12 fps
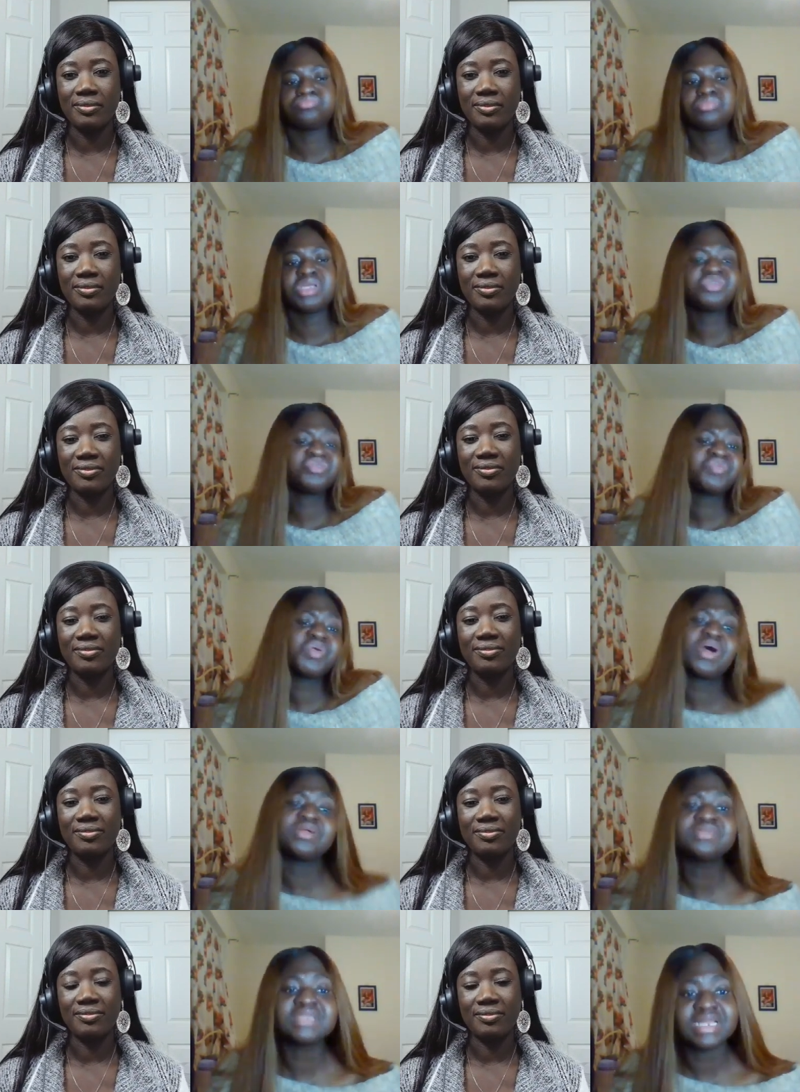Speaker 1: and it took me a
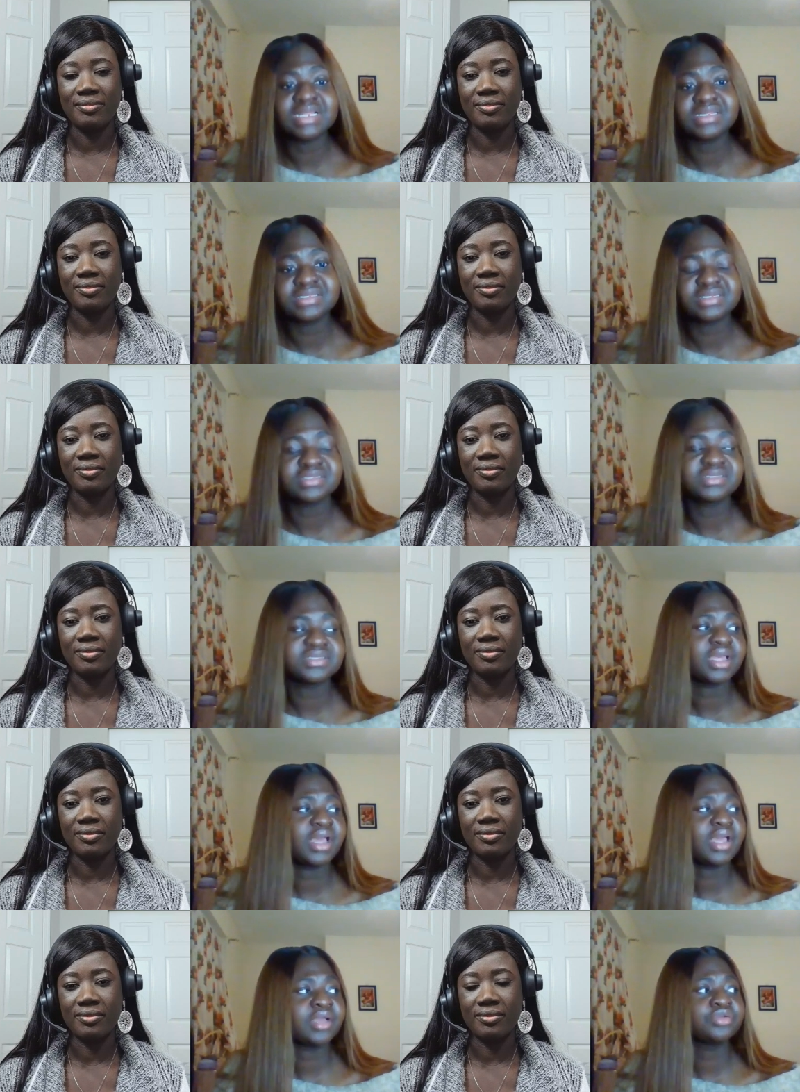while to learn this,
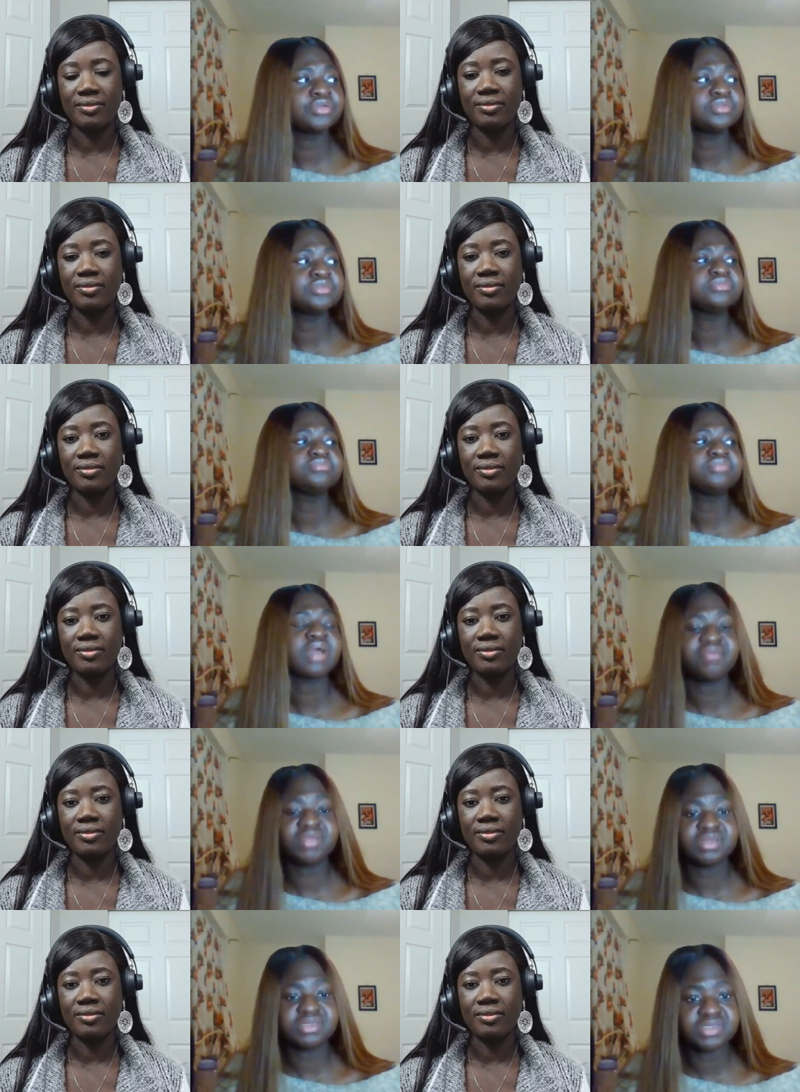I could have
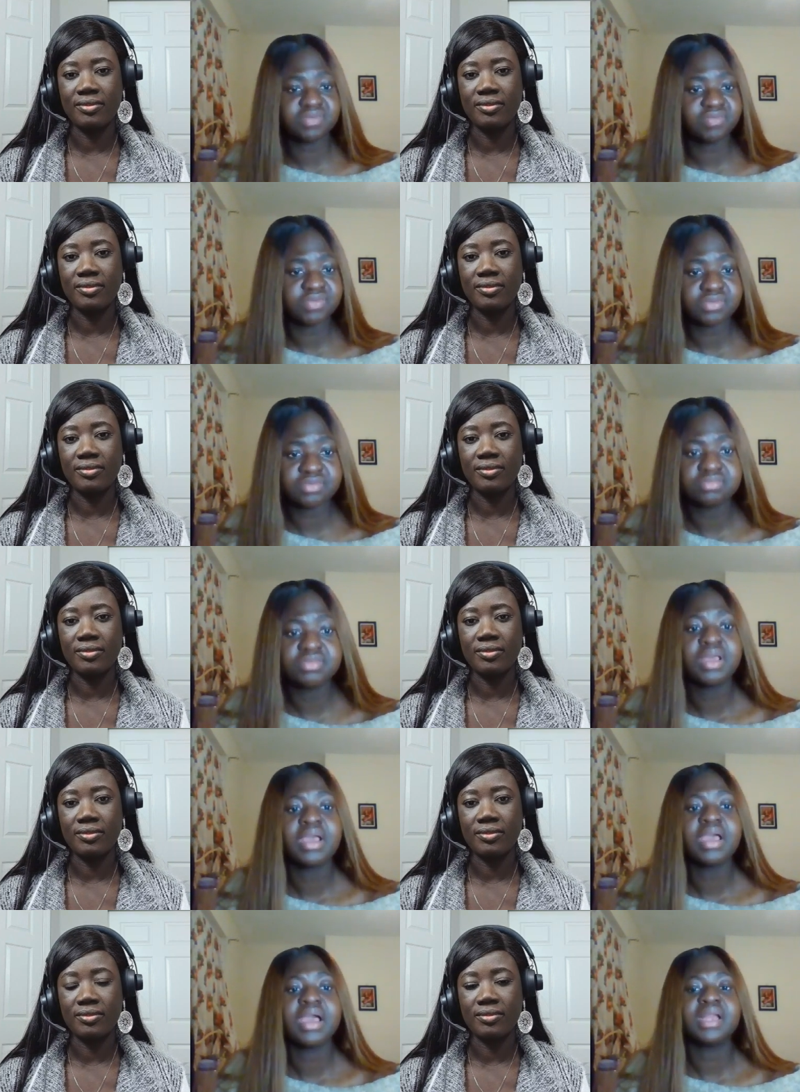an interview,
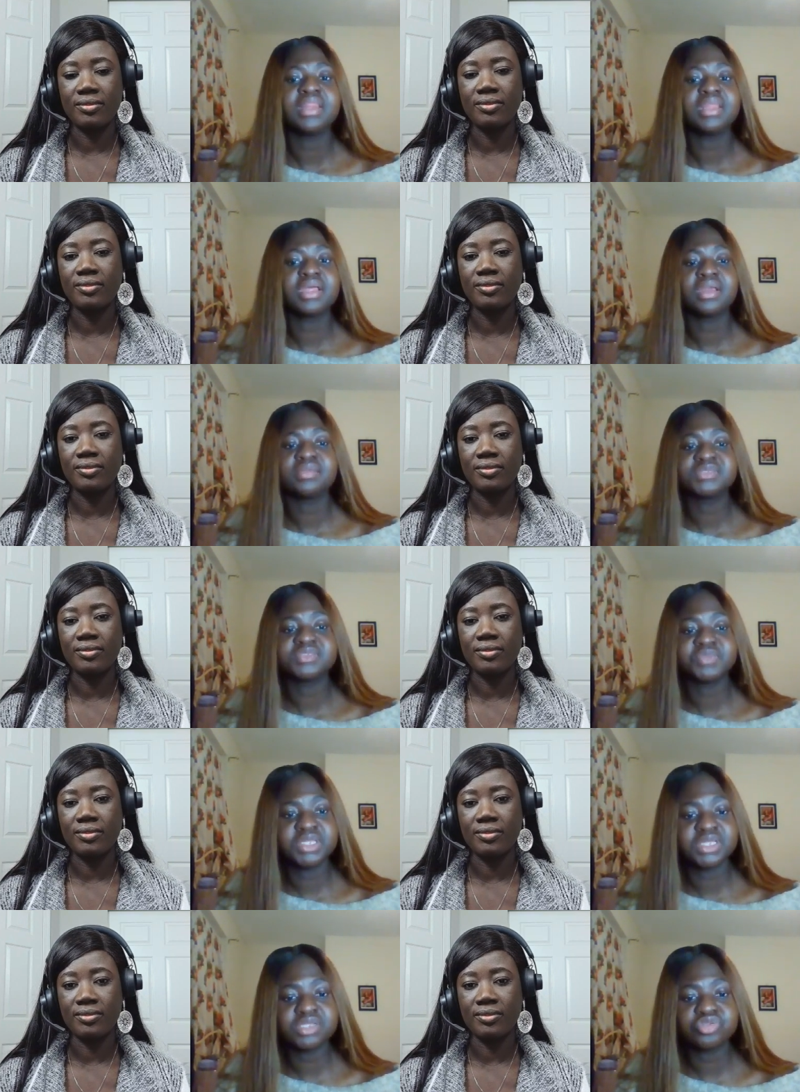and then I'm
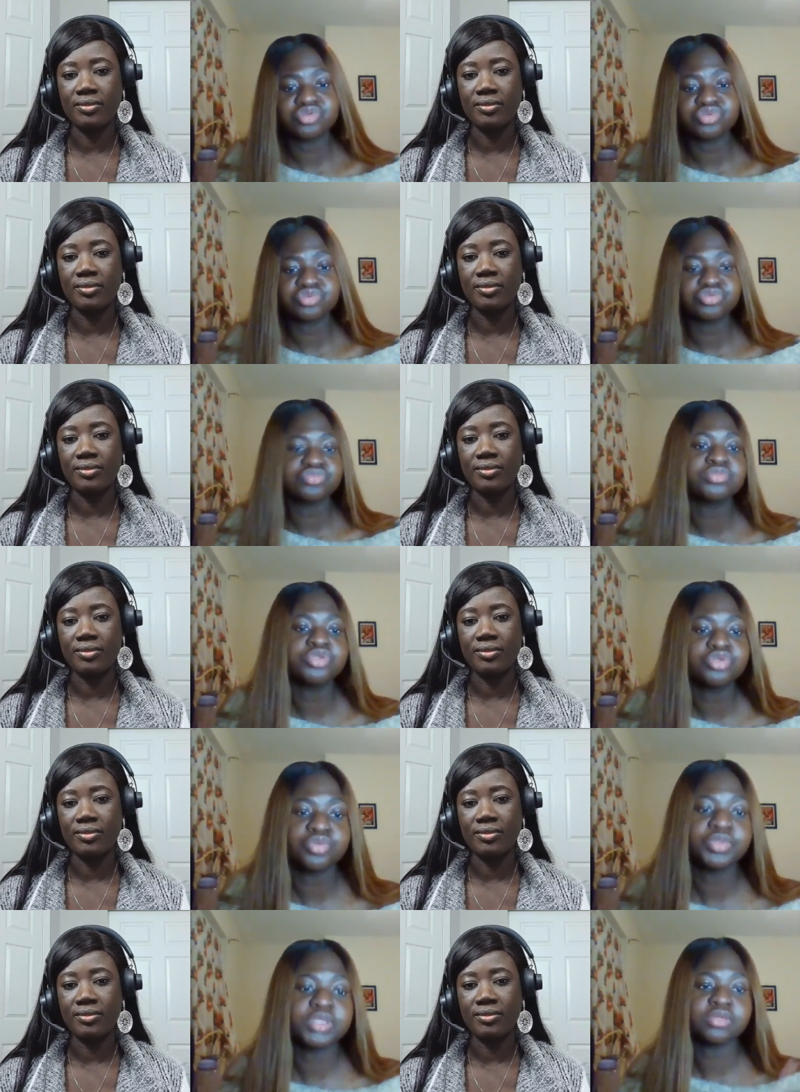speaking to,
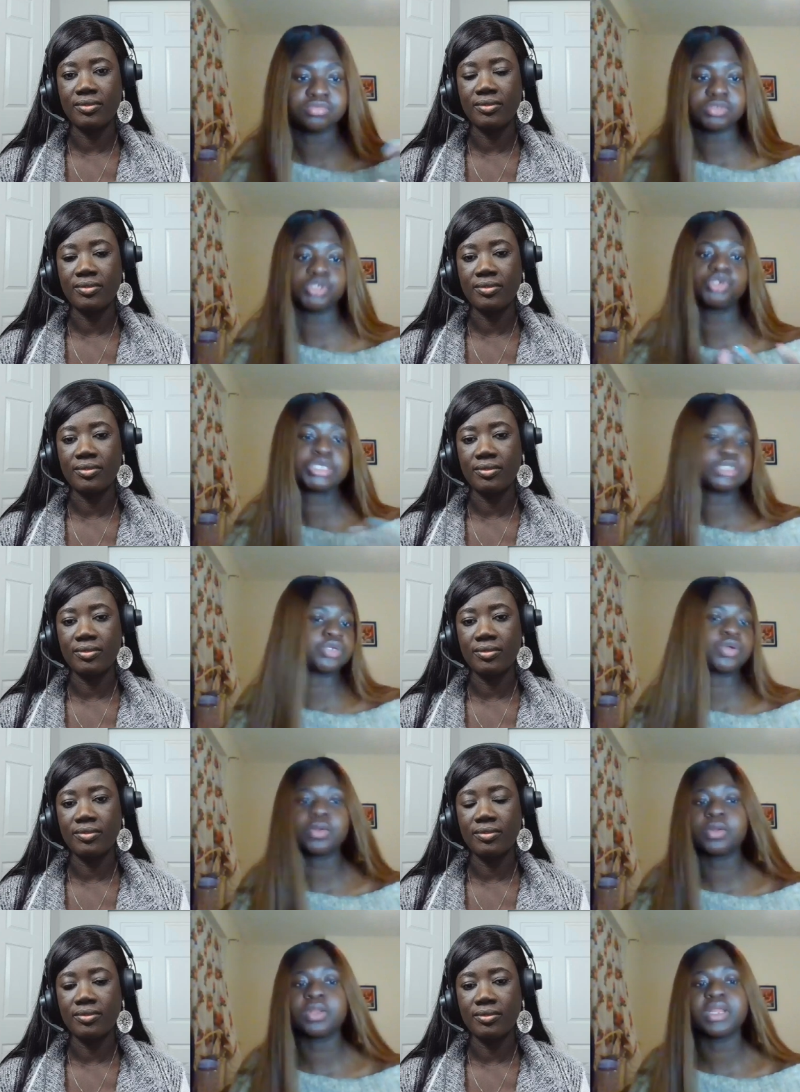we join the
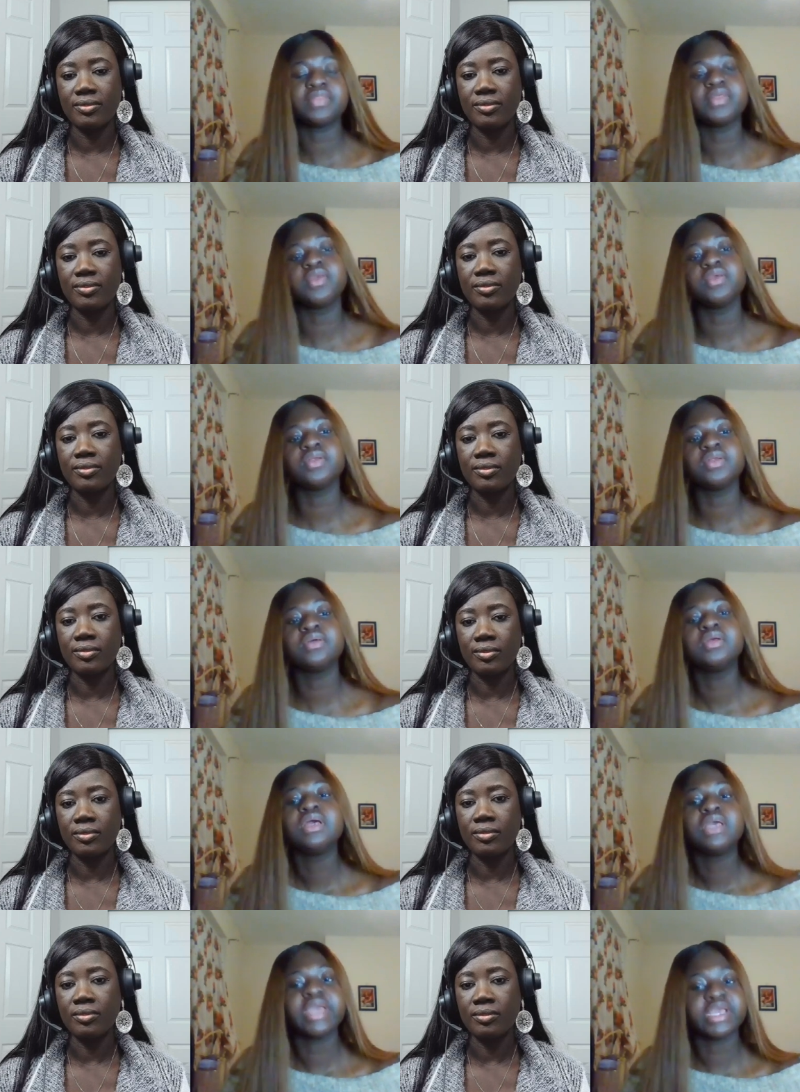call, and then you're
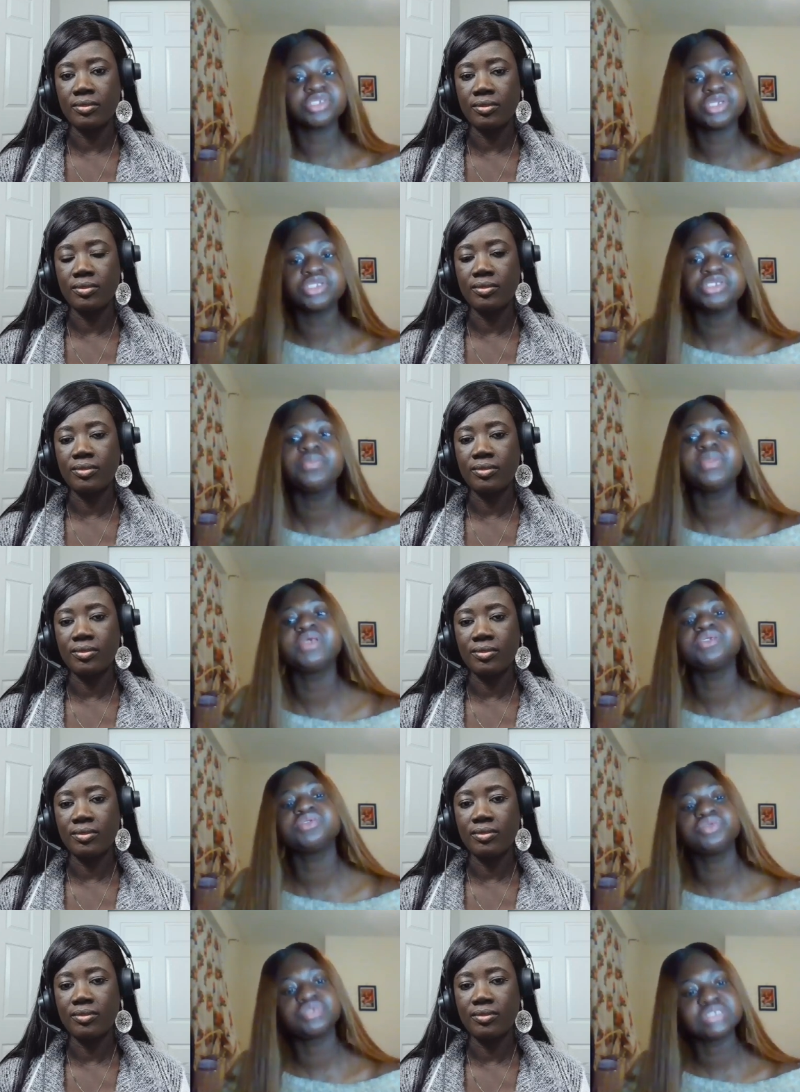exchanging
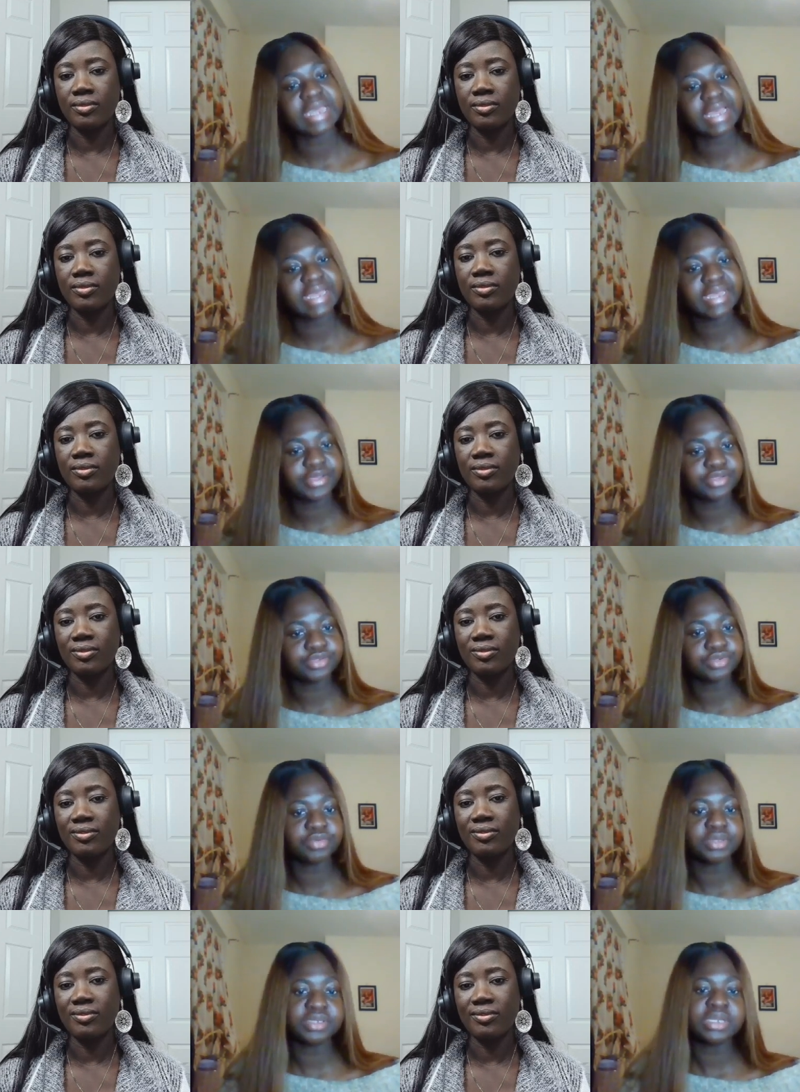pleasantries. Hi, how you
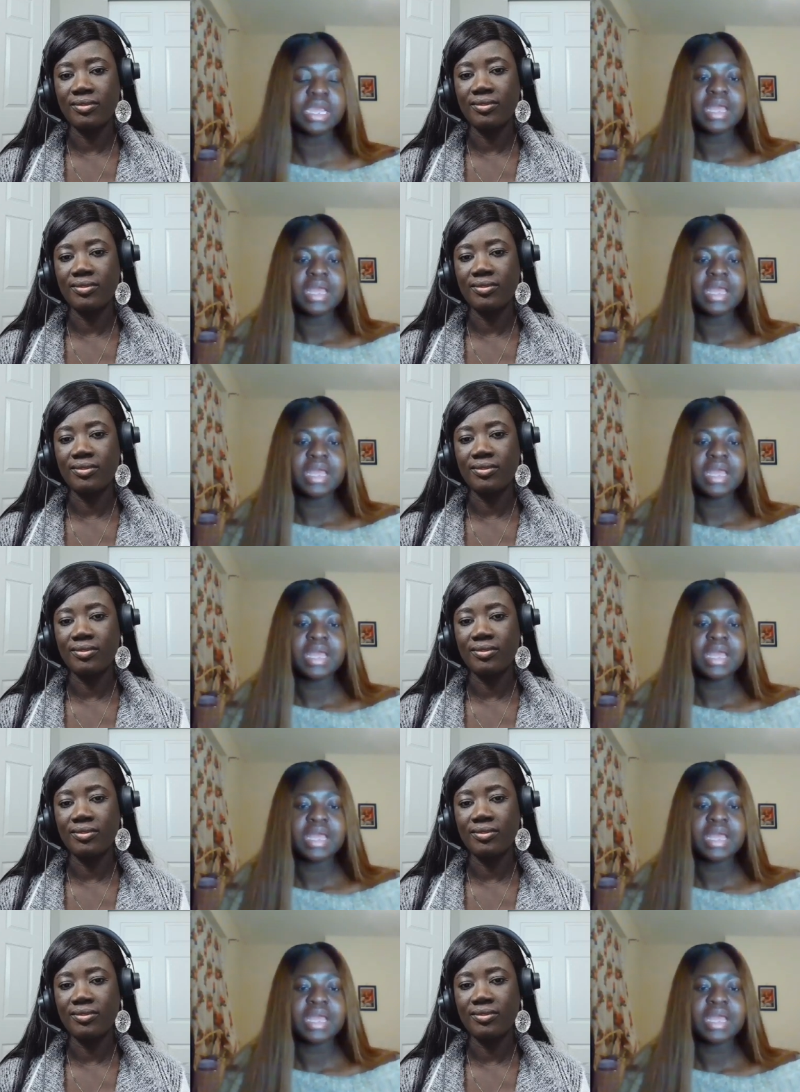doing?